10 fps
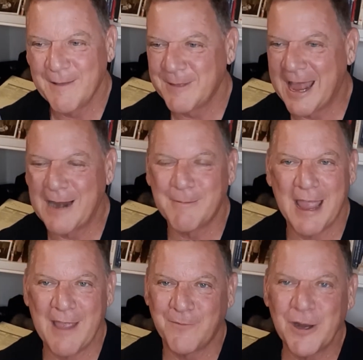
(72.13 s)
But I don't,
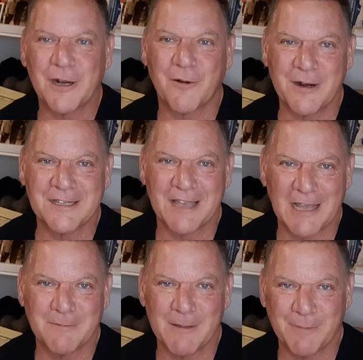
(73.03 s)
hey, if you're going to
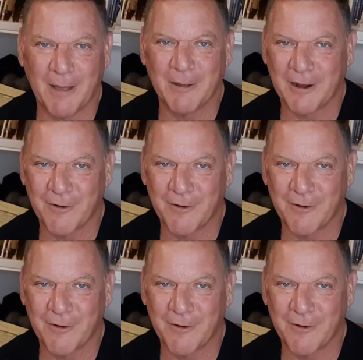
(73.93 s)
criticize me in public,